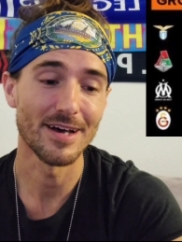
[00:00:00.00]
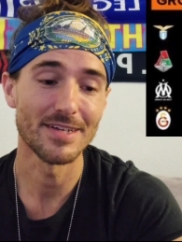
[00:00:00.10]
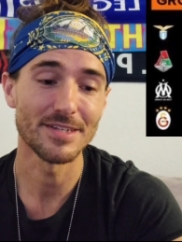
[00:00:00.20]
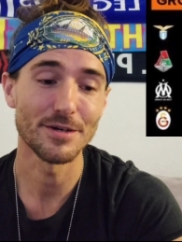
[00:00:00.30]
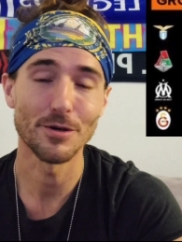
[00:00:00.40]

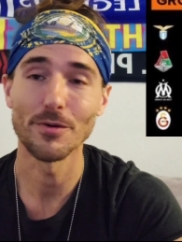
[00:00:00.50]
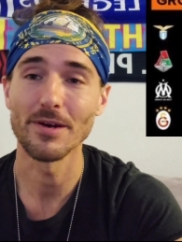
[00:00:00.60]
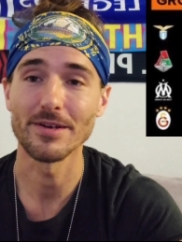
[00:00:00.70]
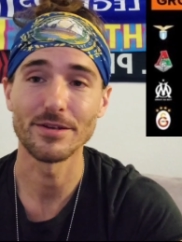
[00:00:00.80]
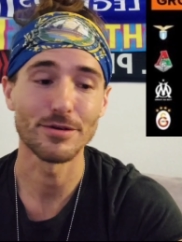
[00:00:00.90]
Lazio
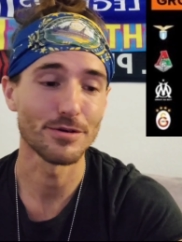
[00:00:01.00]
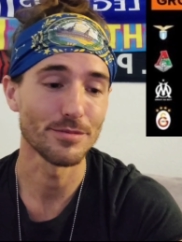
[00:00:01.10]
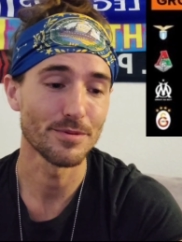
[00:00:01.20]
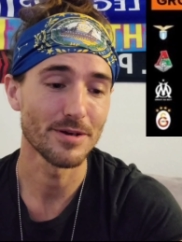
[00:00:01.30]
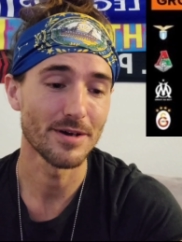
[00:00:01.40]
going into the
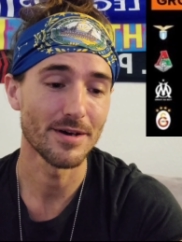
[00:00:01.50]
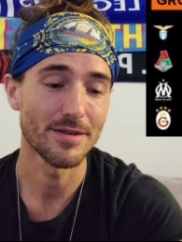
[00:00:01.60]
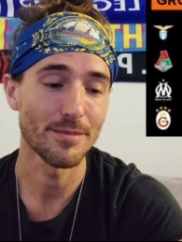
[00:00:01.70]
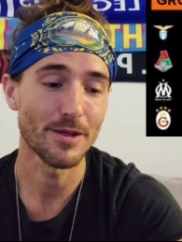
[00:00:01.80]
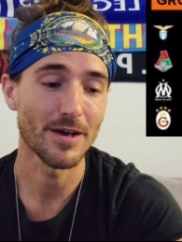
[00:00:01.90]
group
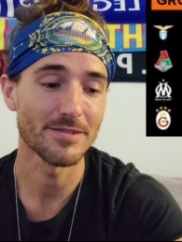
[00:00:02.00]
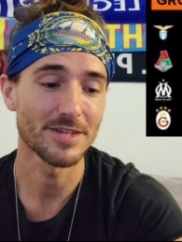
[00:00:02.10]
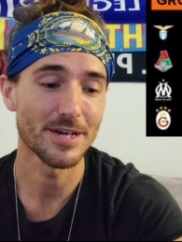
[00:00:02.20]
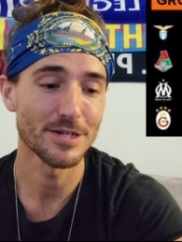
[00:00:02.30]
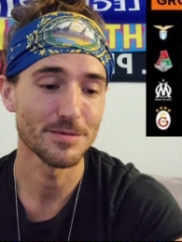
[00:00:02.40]
uh, the playoff
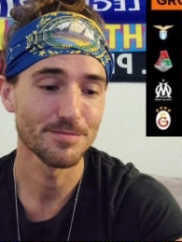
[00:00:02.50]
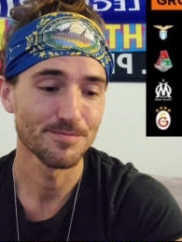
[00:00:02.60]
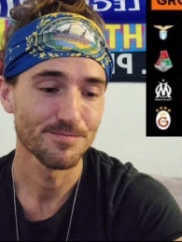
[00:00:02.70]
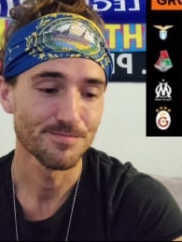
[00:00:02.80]
stage.